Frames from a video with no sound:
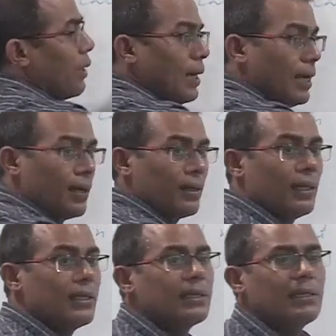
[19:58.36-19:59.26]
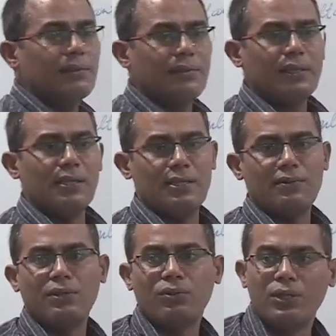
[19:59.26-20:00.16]
here there is a difference.
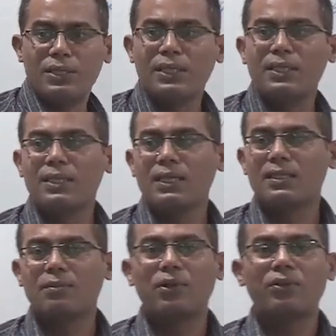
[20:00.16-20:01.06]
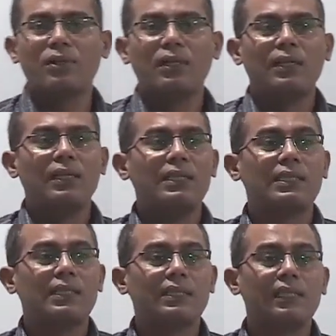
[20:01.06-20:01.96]
If the question is asked about
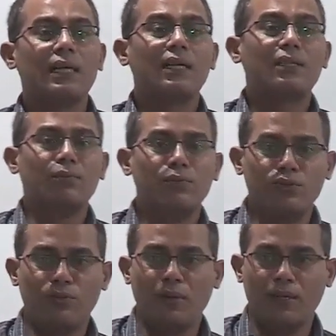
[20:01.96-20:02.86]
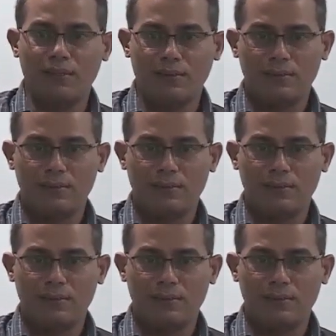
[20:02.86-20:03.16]
discuss the earth movement